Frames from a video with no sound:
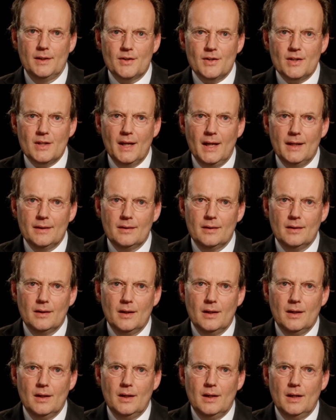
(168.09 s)
Instead,
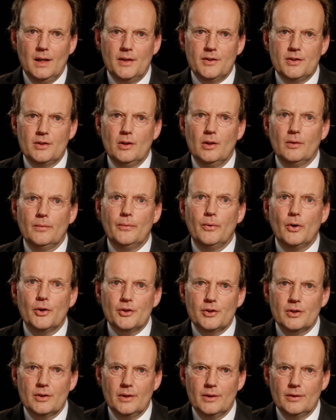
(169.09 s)
it's an
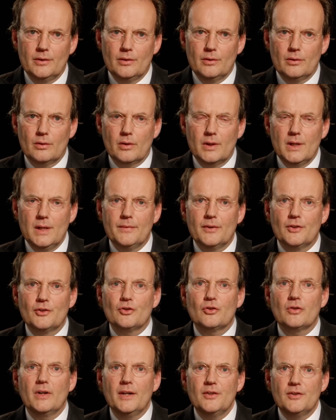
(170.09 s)
unfortunate or even
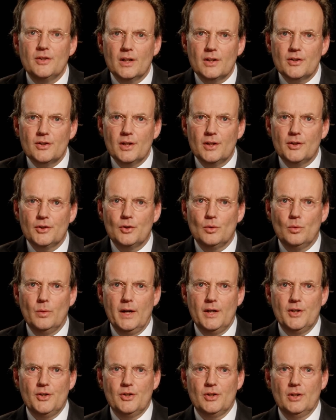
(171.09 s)
tragic
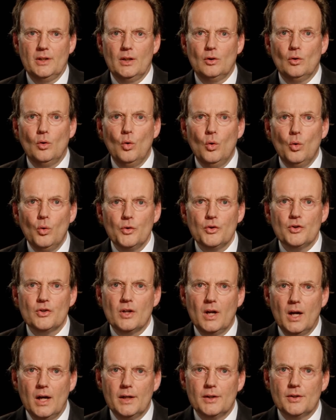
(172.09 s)
situation that all
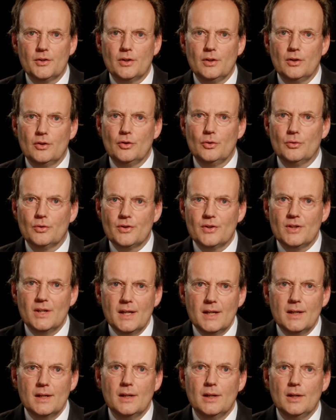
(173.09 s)
sides should
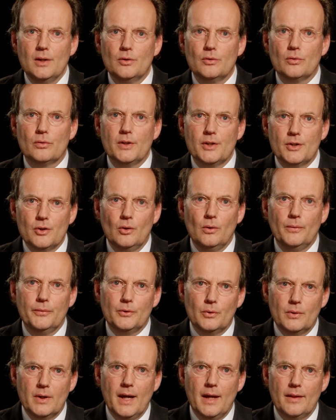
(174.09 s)
seek to
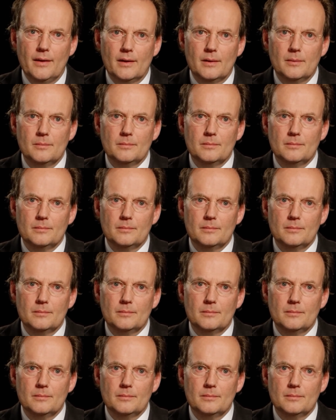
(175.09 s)
resolve together.